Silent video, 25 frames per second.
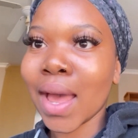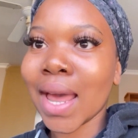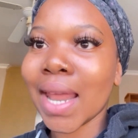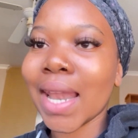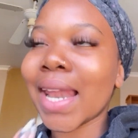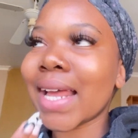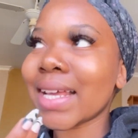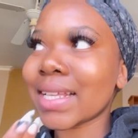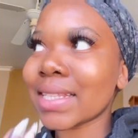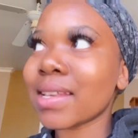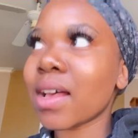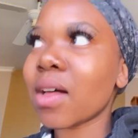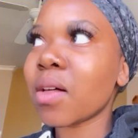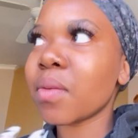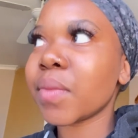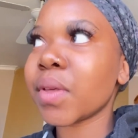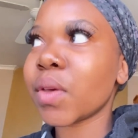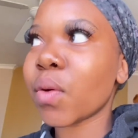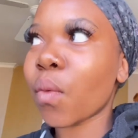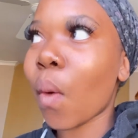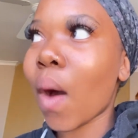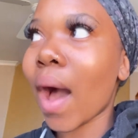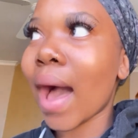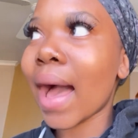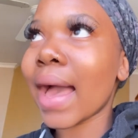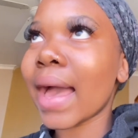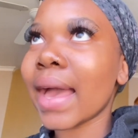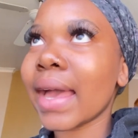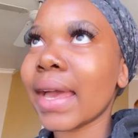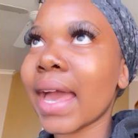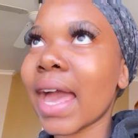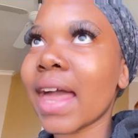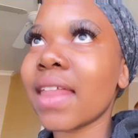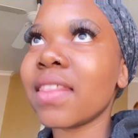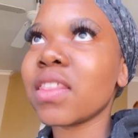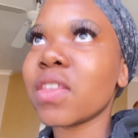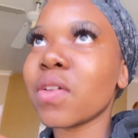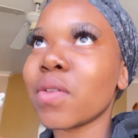Like, tell me why.
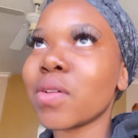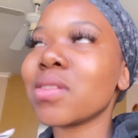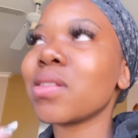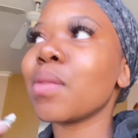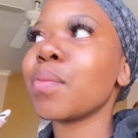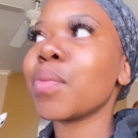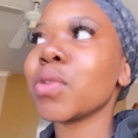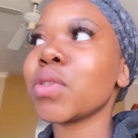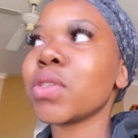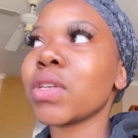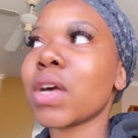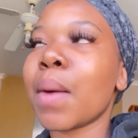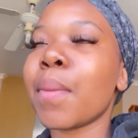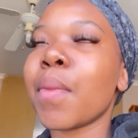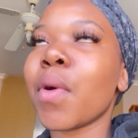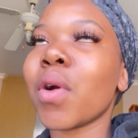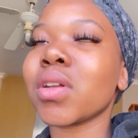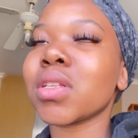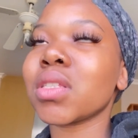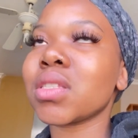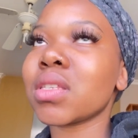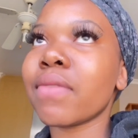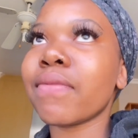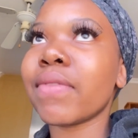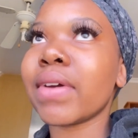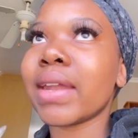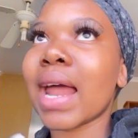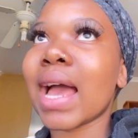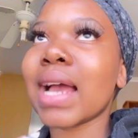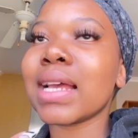And they were supposed to come around 7.